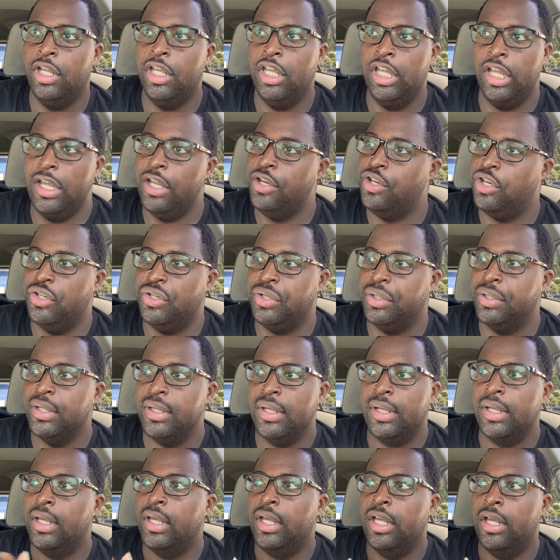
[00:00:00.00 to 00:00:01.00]
You just
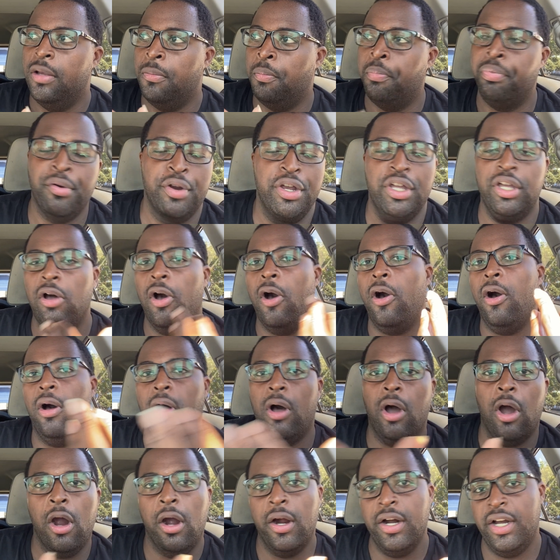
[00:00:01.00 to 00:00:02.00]
bring all
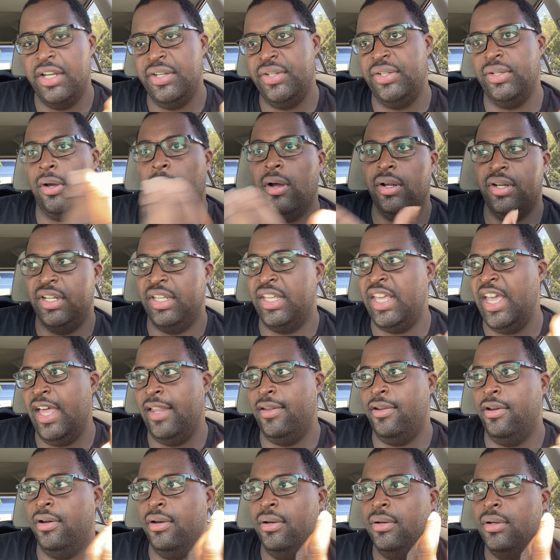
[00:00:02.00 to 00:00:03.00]
artists all
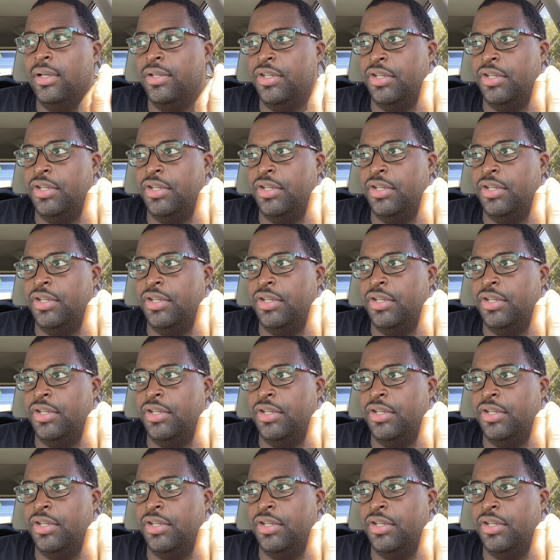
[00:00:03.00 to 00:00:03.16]
together